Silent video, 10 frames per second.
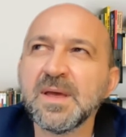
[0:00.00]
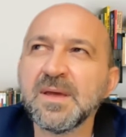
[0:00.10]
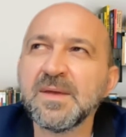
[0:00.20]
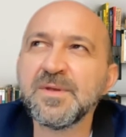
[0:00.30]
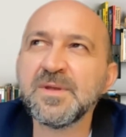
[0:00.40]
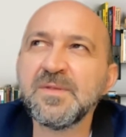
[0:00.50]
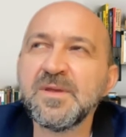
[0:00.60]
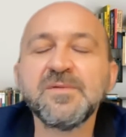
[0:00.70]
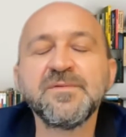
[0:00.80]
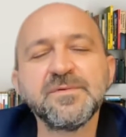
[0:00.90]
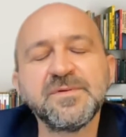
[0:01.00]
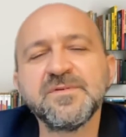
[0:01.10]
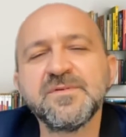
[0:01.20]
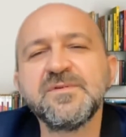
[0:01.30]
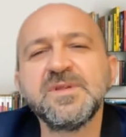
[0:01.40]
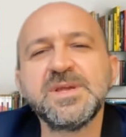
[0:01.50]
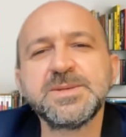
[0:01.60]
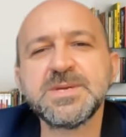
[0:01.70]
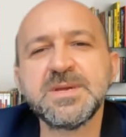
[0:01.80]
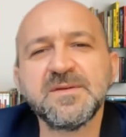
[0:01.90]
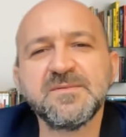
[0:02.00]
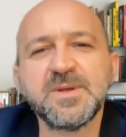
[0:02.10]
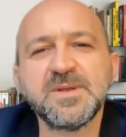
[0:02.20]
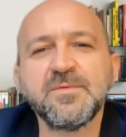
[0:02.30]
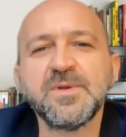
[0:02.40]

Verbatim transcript: I think the influence of Nietzsche has been